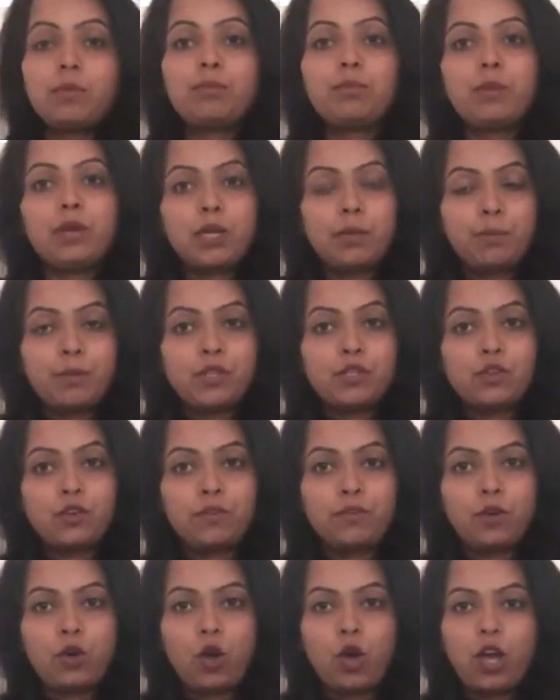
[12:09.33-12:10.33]
purpose
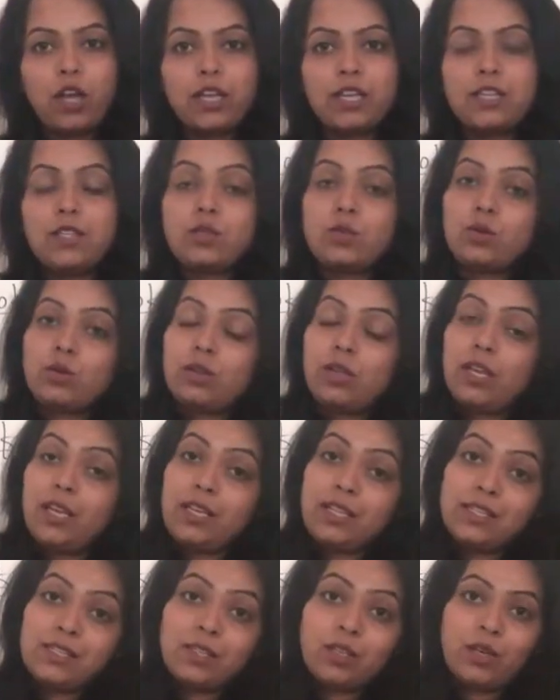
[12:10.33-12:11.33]
of law
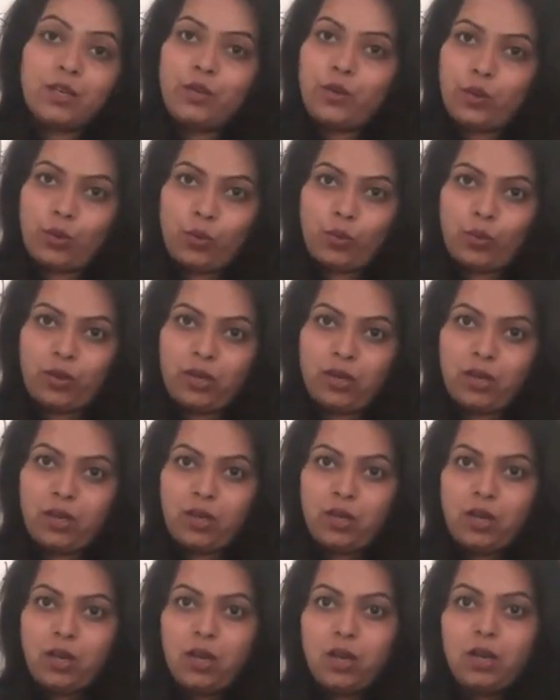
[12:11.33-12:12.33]
is control.
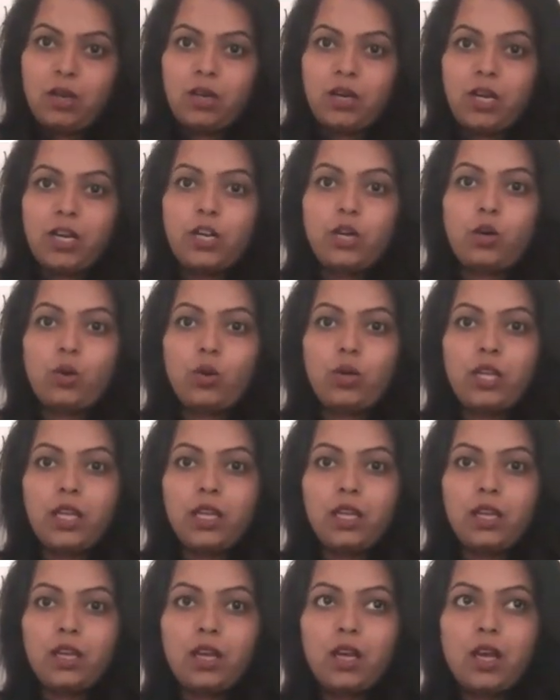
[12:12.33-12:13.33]

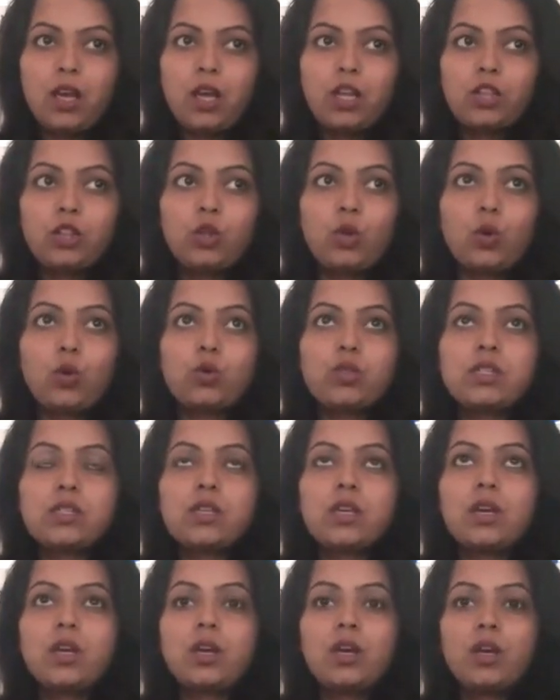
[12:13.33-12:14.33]
Controlling those
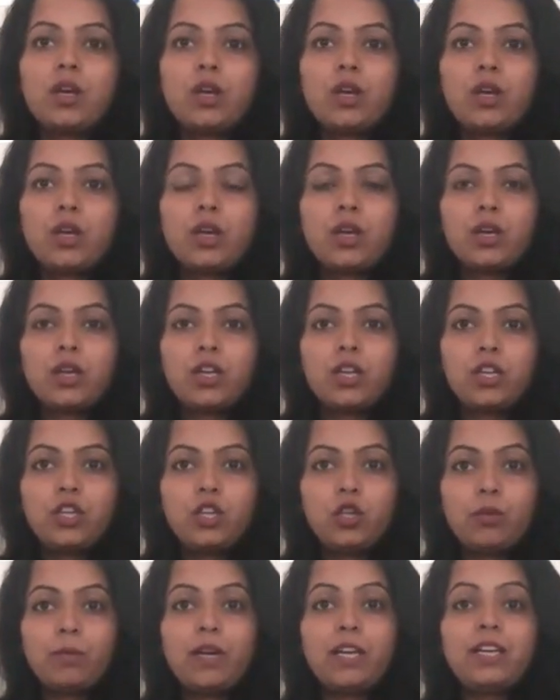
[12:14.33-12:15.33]

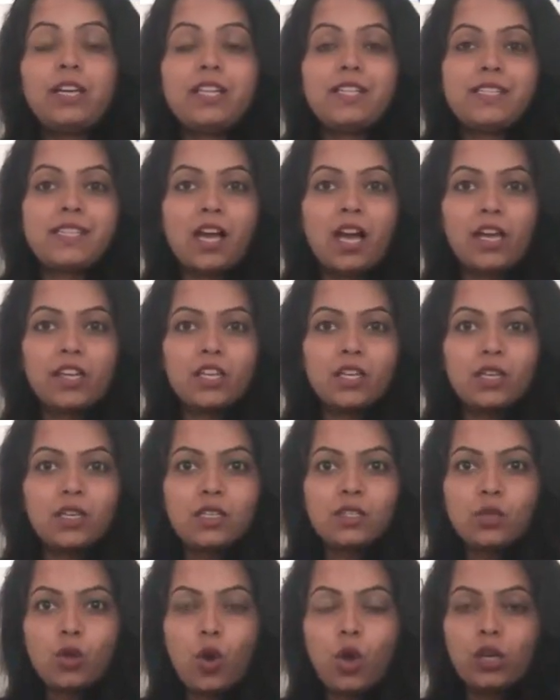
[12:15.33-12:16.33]
human
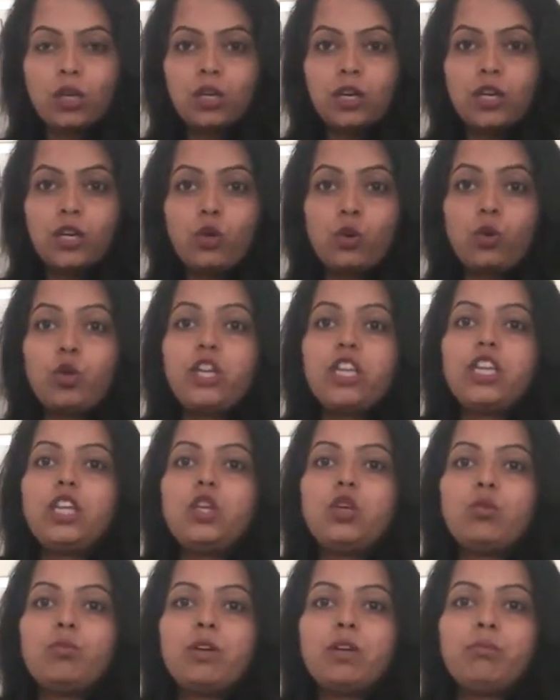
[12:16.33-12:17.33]
desires or controlling
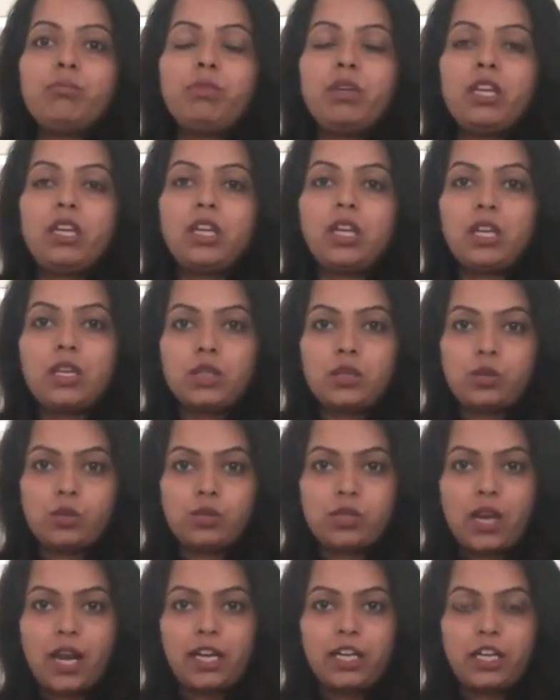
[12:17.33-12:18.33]
human being in a
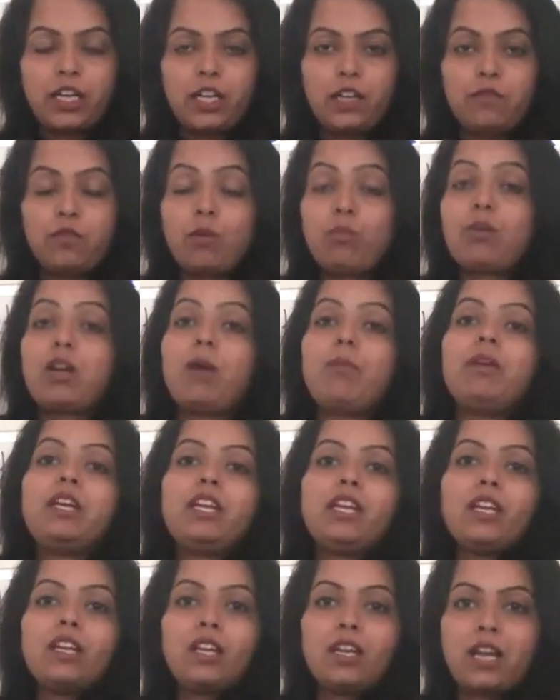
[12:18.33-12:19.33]
society from
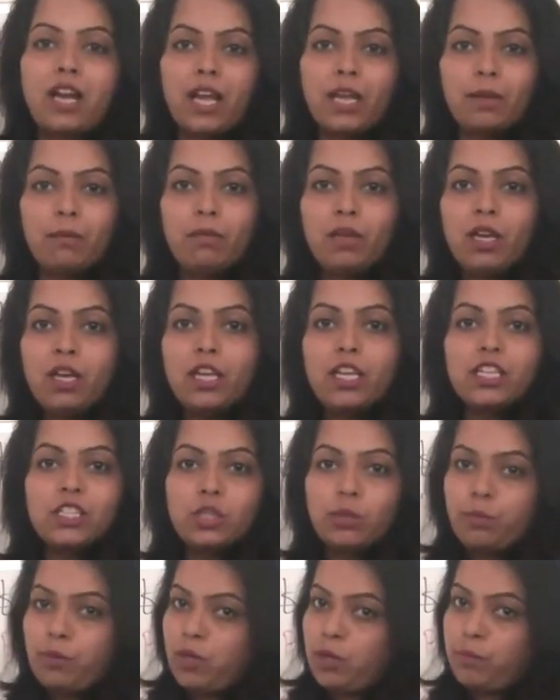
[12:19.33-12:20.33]
committing crime is the
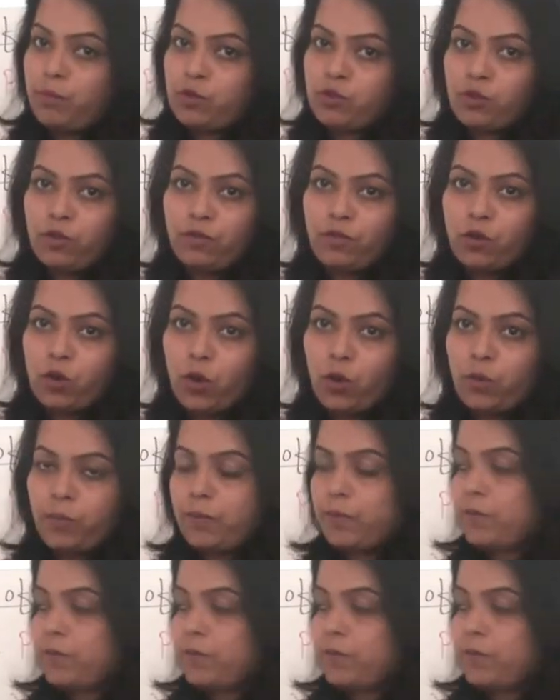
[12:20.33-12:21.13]
purpose of law.